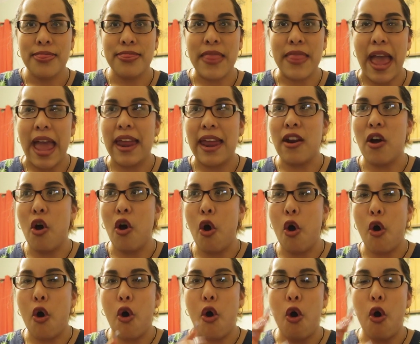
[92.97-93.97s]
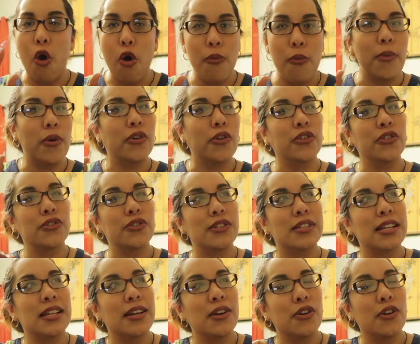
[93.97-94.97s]
that
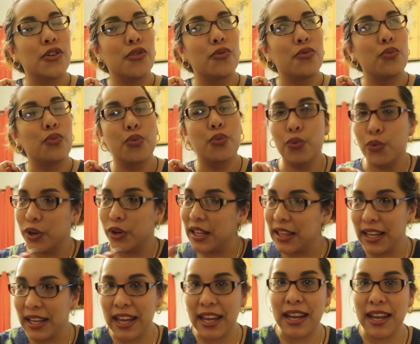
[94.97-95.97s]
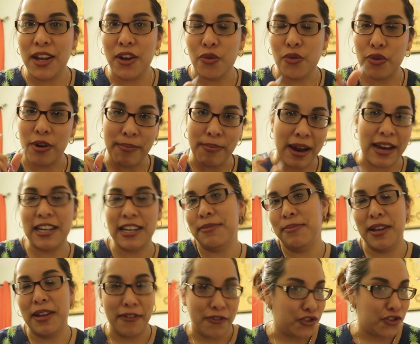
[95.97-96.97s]
almost really
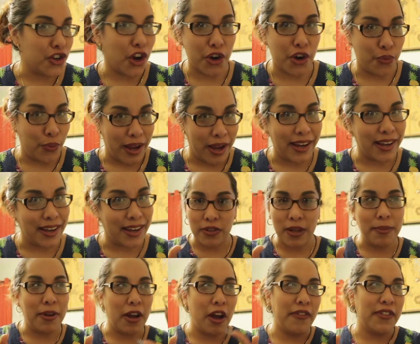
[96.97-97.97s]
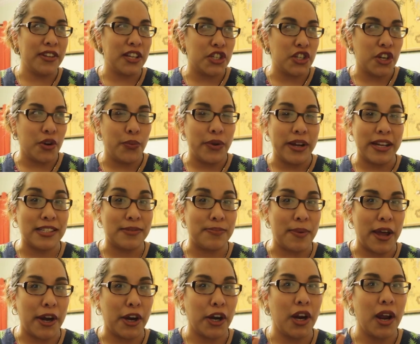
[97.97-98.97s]
reminded me of John Wick. I mean, obviously John Wick is
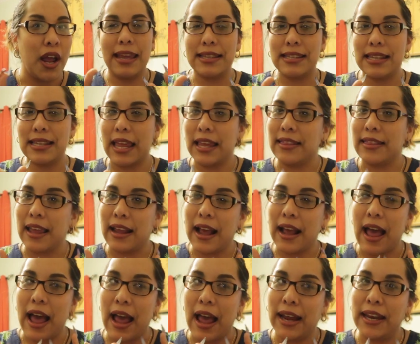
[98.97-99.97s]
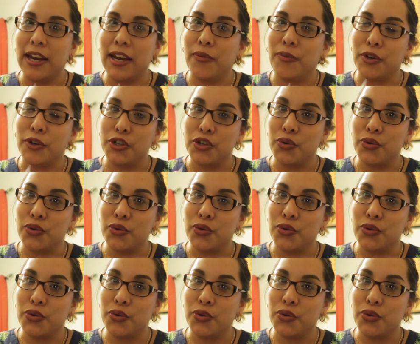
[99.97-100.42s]
better. It's like they kind of were